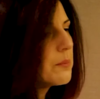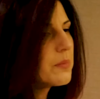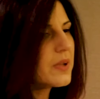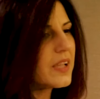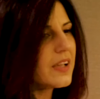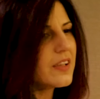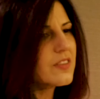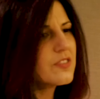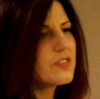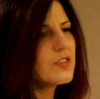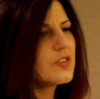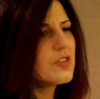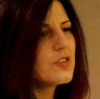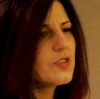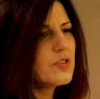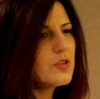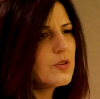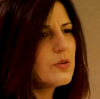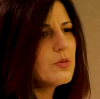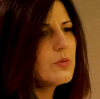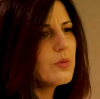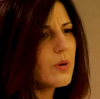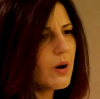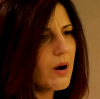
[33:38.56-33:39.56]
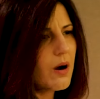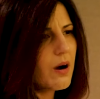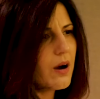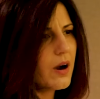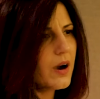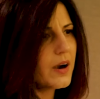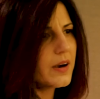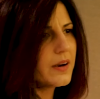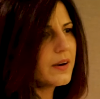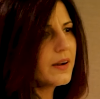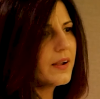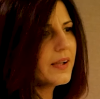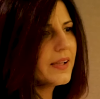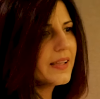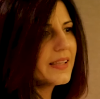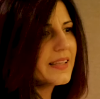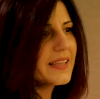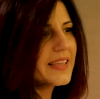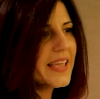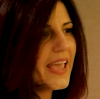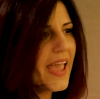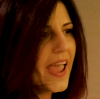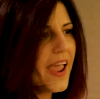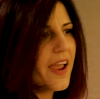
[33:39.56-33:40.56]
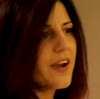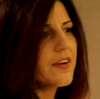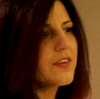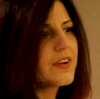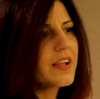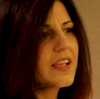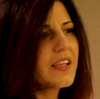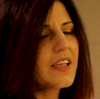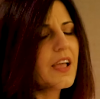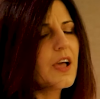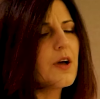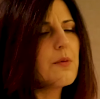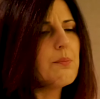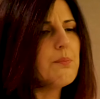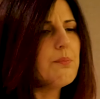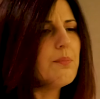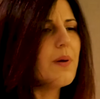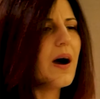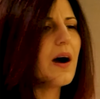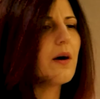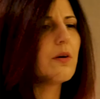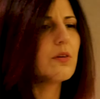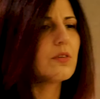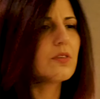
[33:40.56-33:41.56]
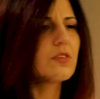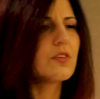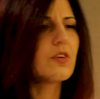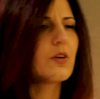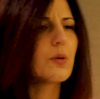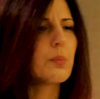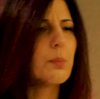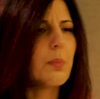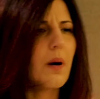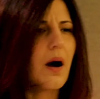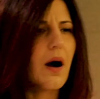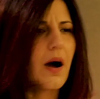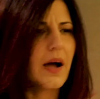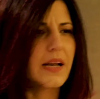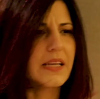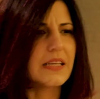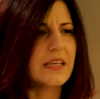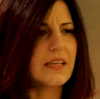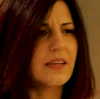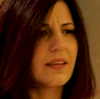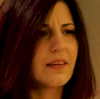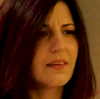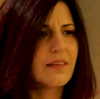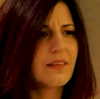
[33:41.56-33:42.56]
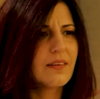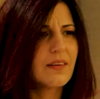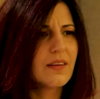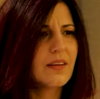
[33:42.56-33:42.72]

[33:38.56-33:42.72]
because you are caring about your body.